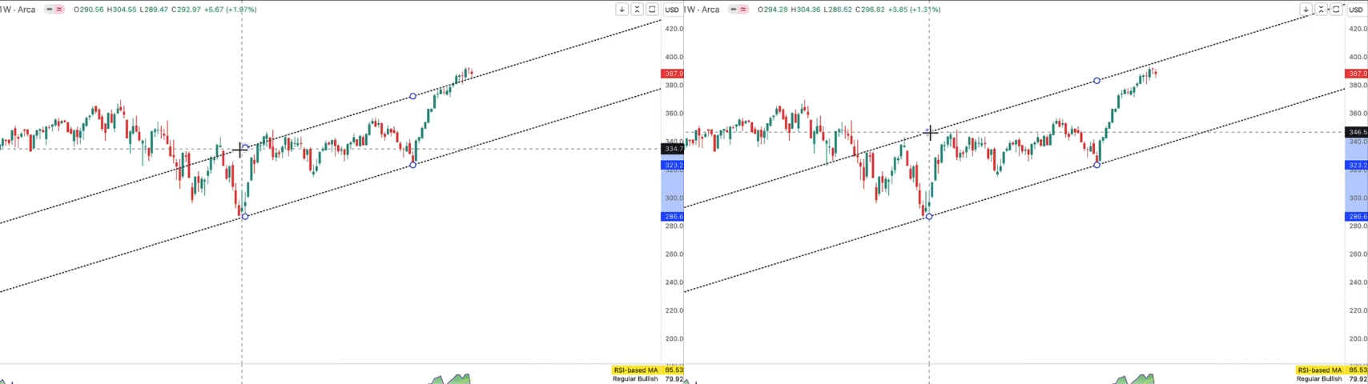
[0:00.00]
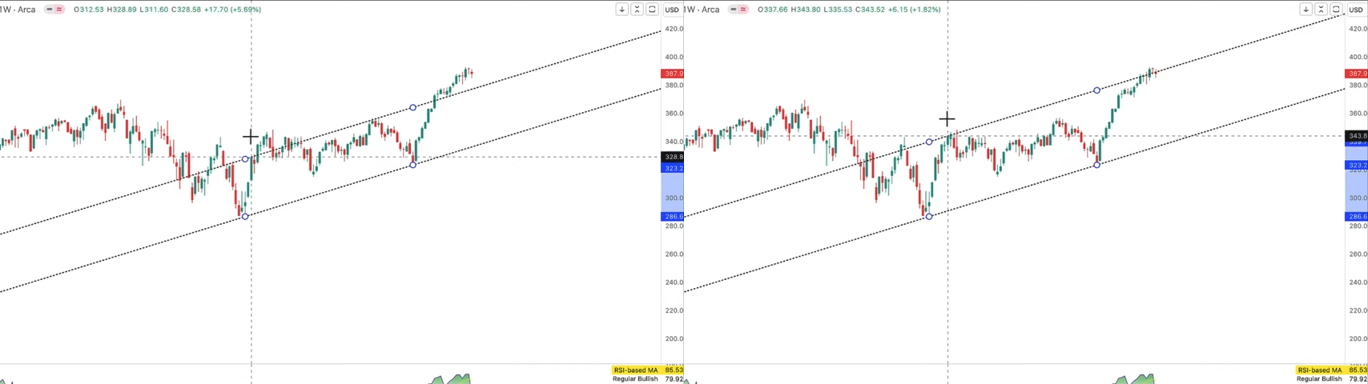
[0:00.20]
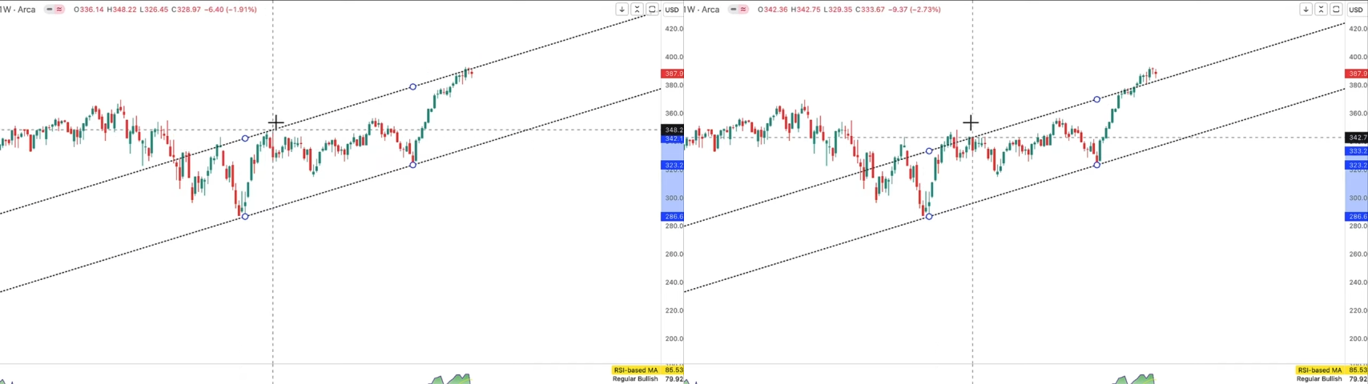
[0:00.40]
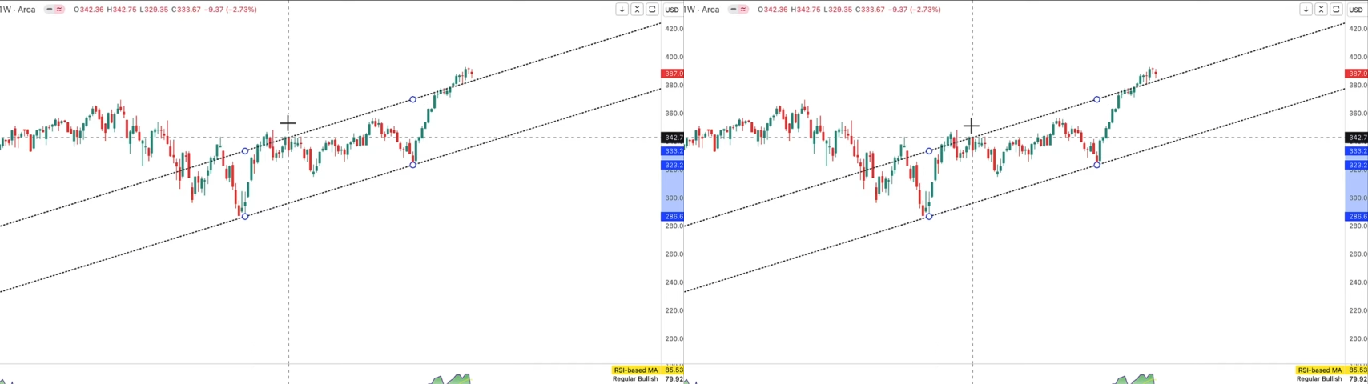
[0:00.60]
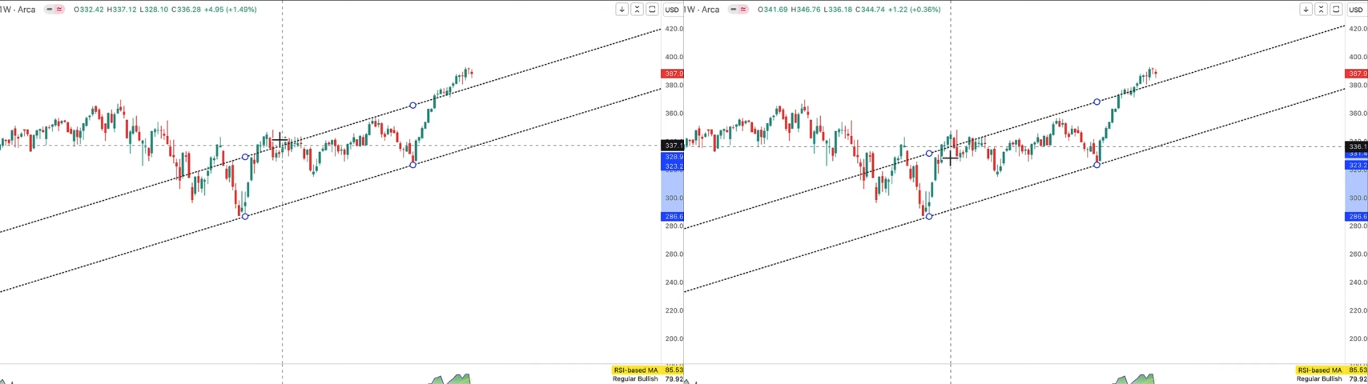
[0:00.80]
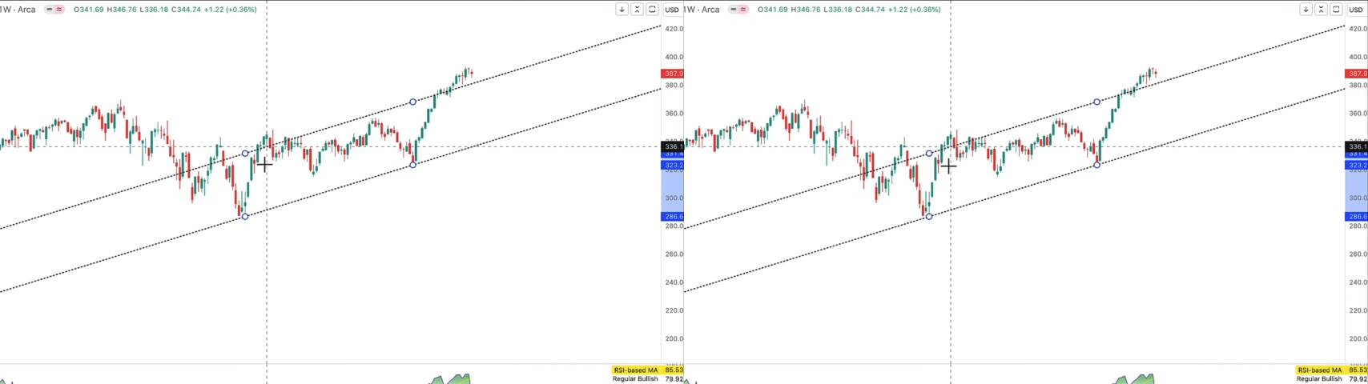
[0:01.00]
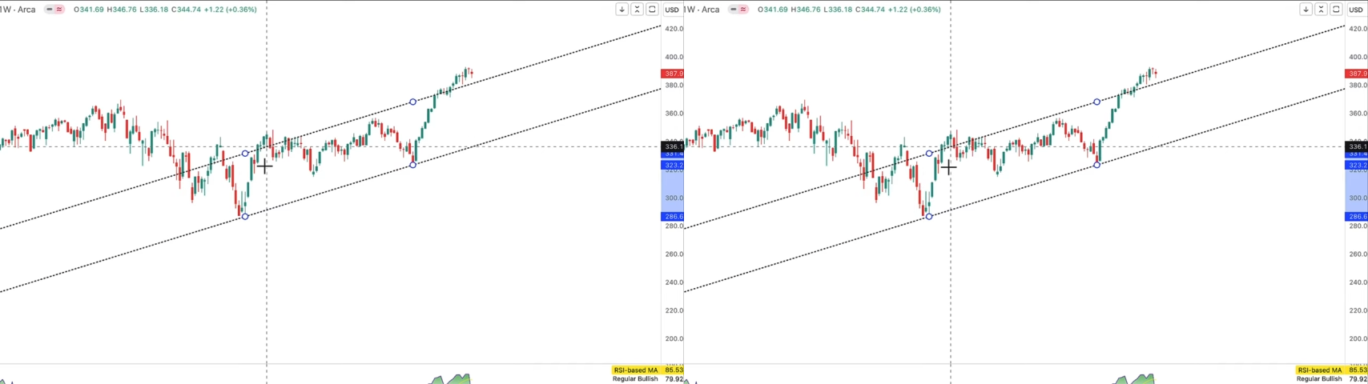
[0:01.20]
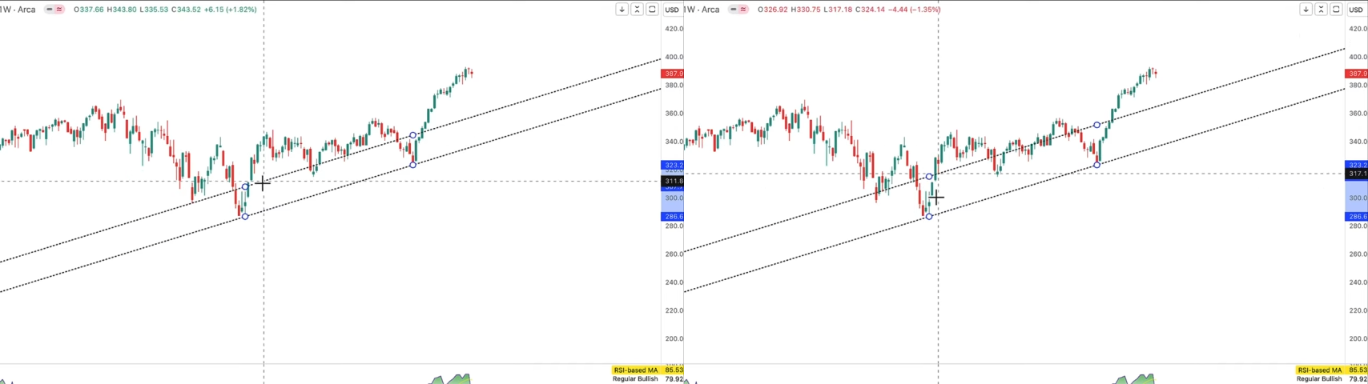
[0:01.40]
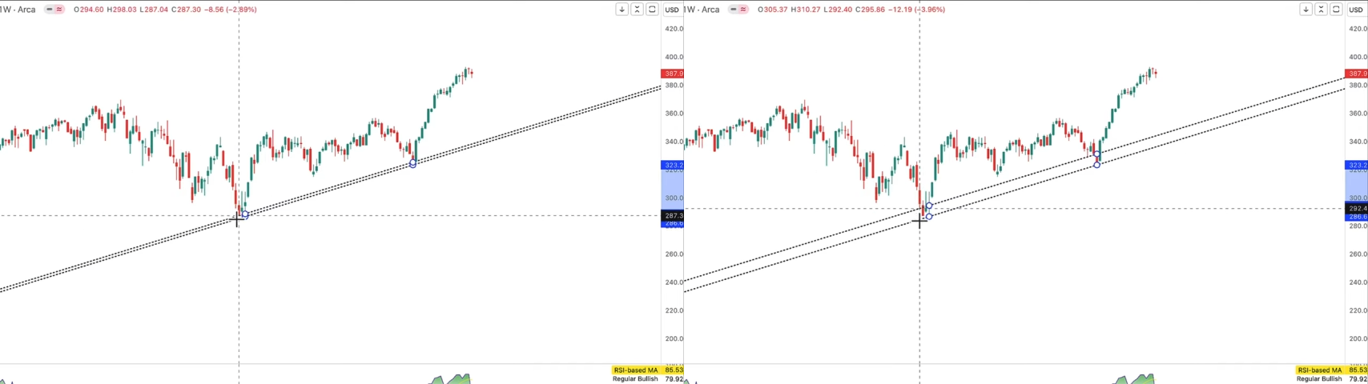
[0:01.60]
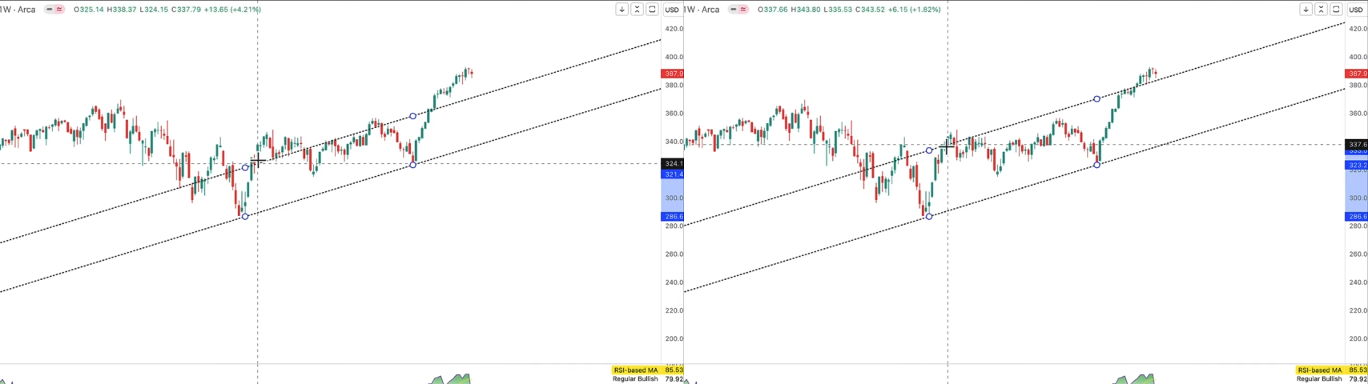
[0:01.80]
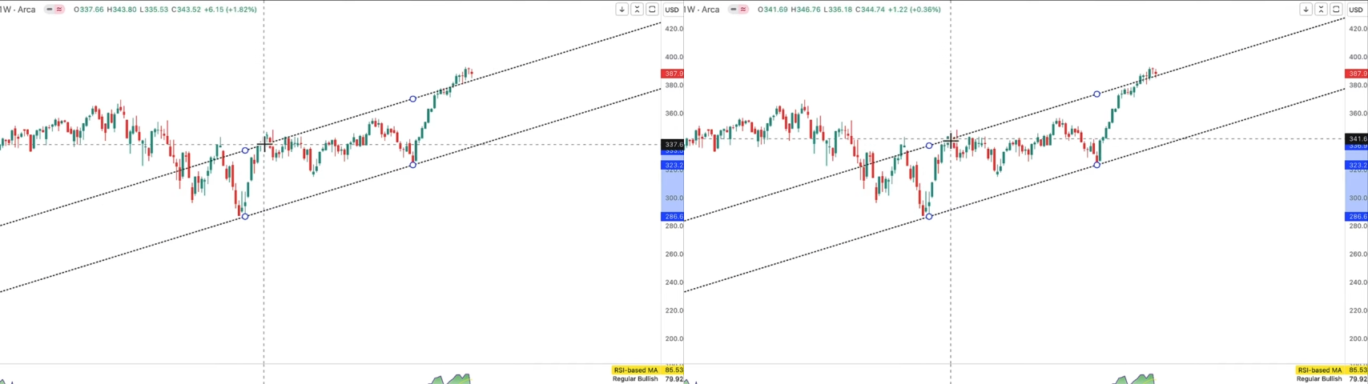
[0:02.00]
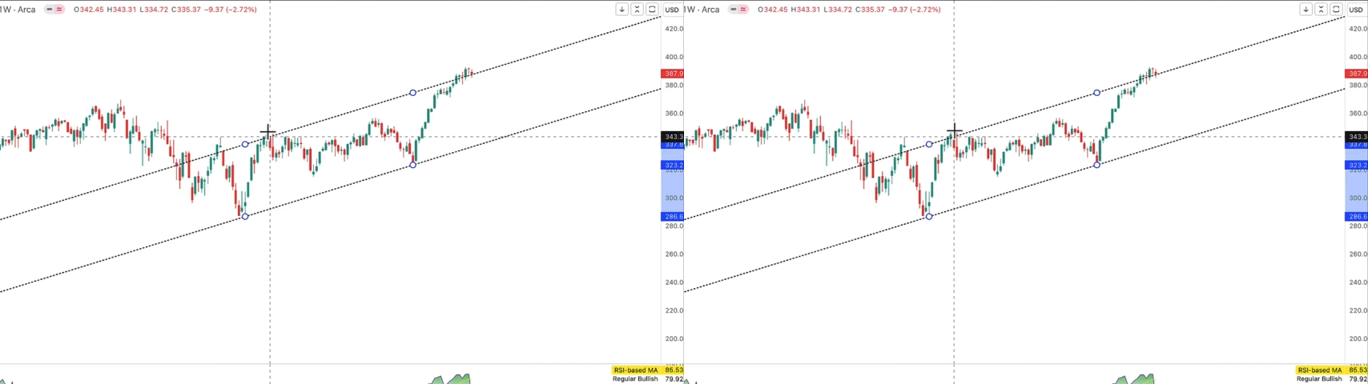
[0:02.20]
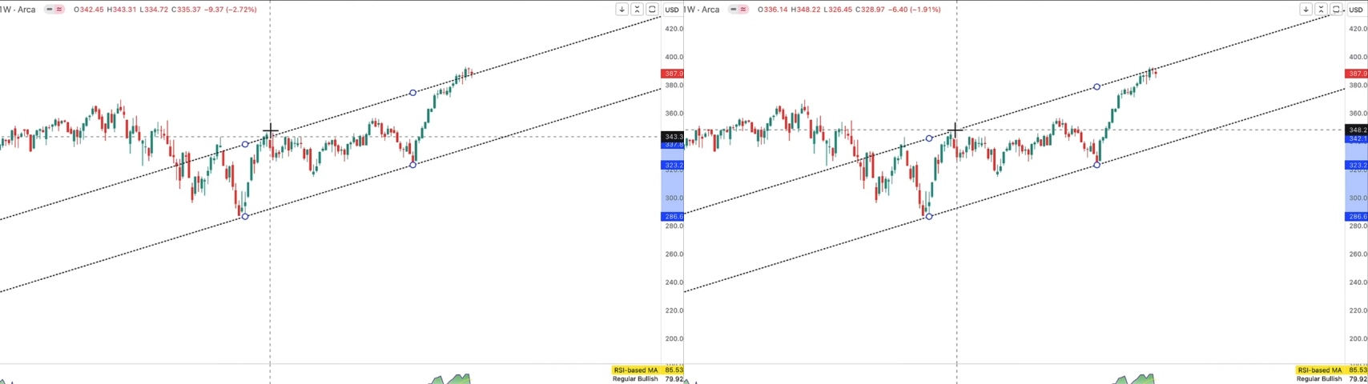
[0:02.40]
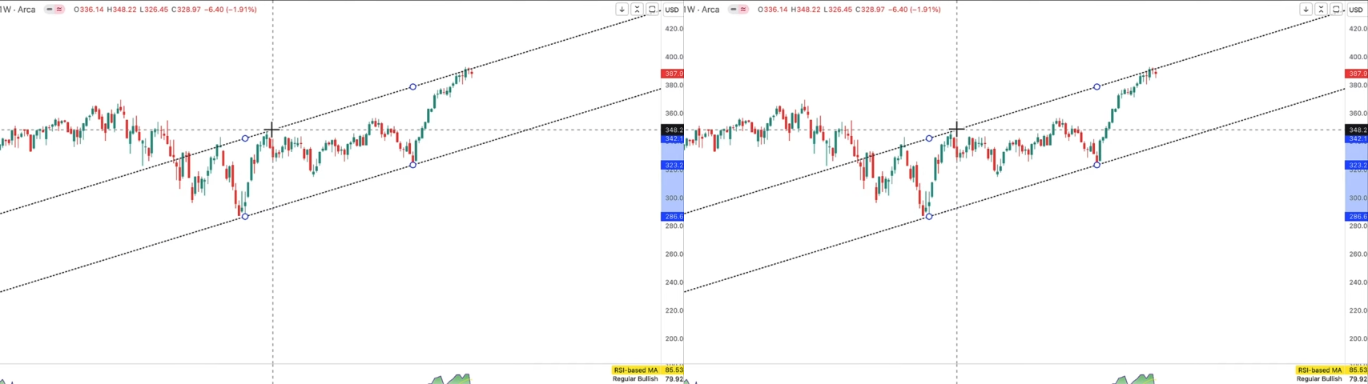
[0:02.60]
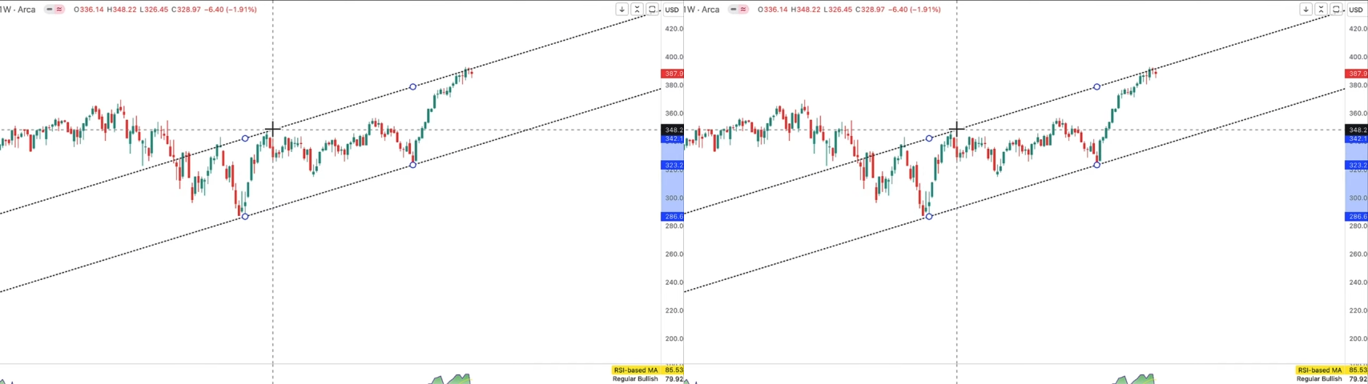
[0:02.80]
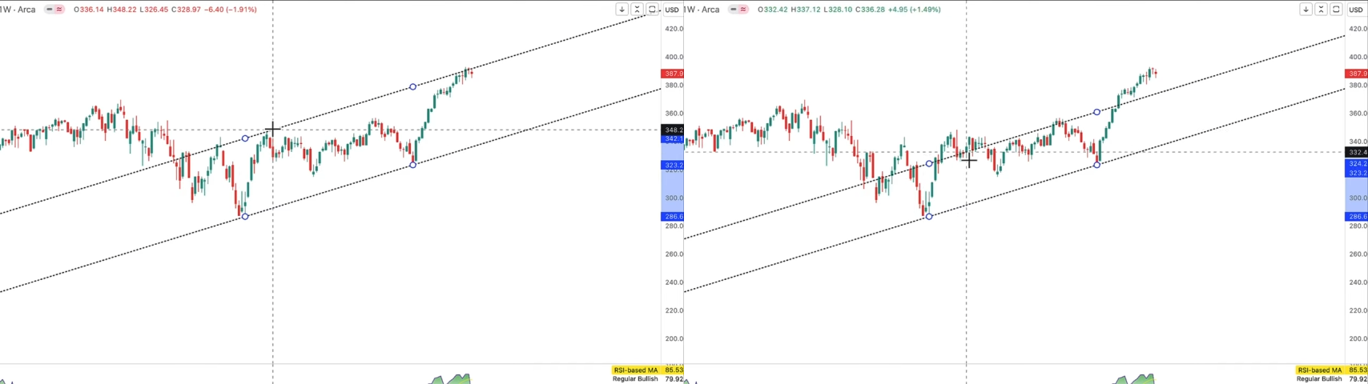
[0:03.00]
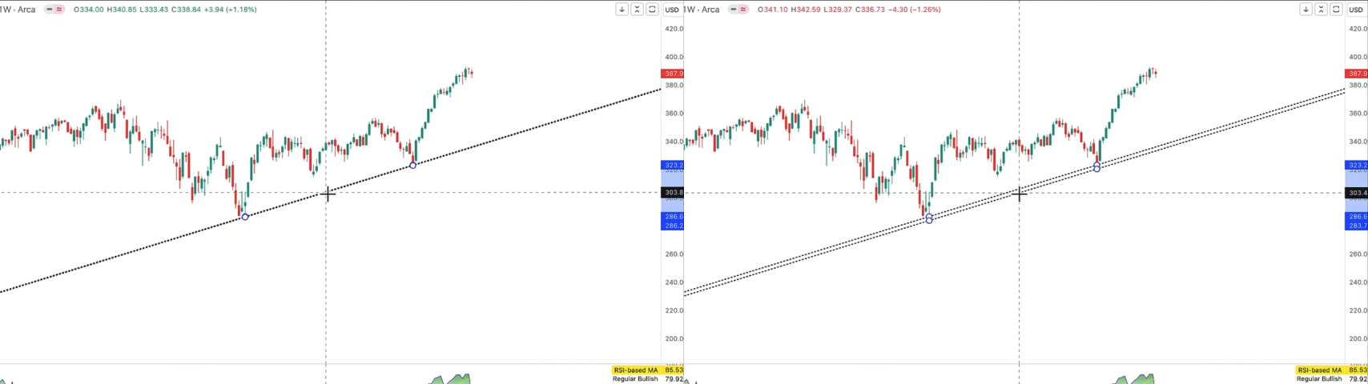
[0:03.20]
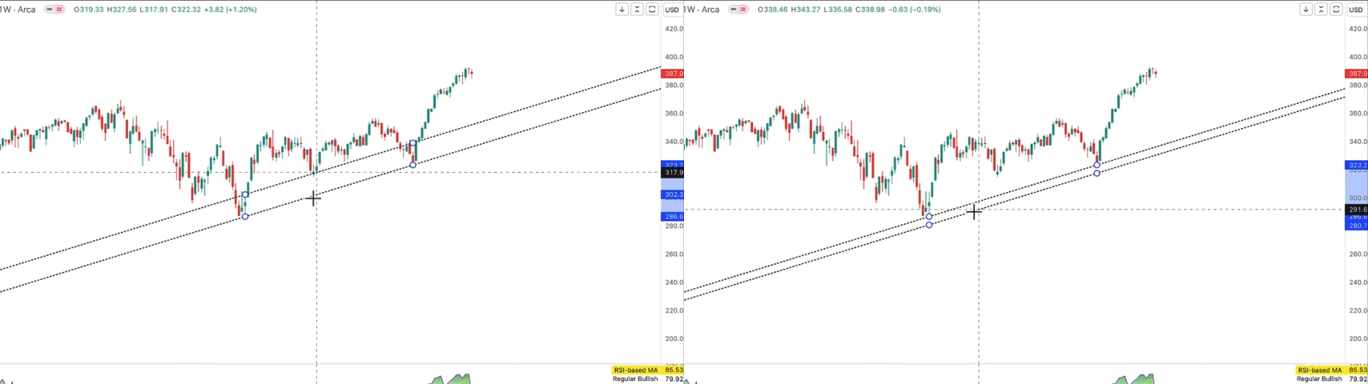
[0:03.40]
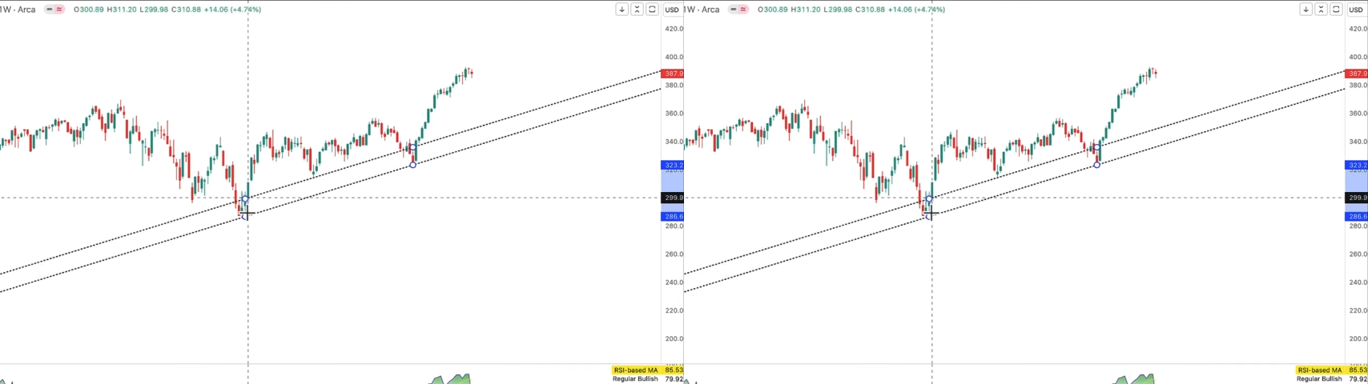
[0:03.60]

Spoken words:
[unreadable: no face in view]